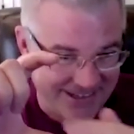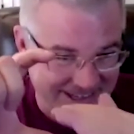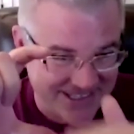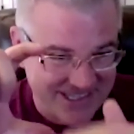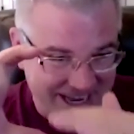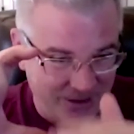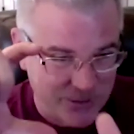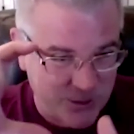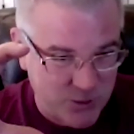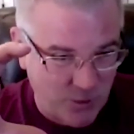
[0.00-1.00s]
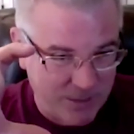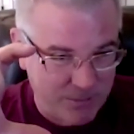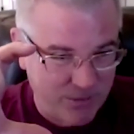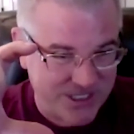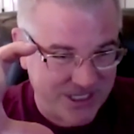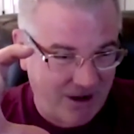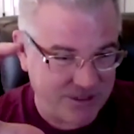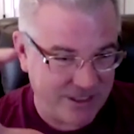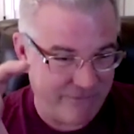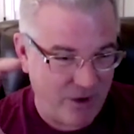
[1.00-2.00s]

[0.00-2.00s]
it's down to twenty percent, all of a sudden the